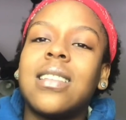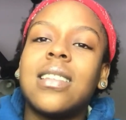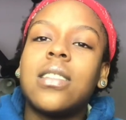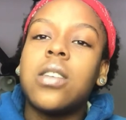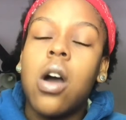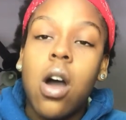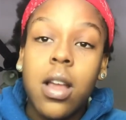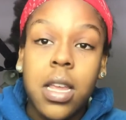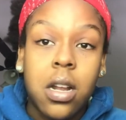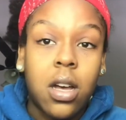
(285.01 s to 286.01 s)
of this
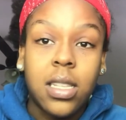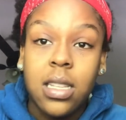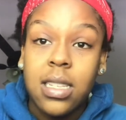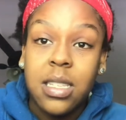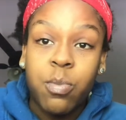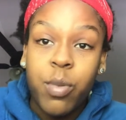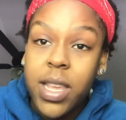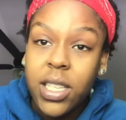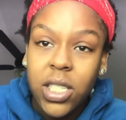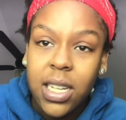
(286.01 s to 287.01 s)
talk and all of this
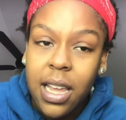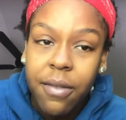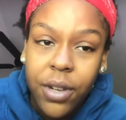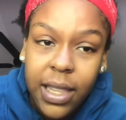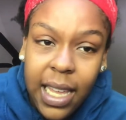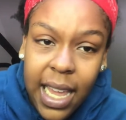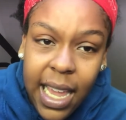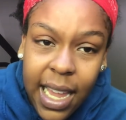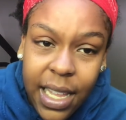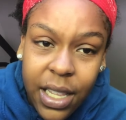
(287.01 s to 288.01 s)
speech and everything,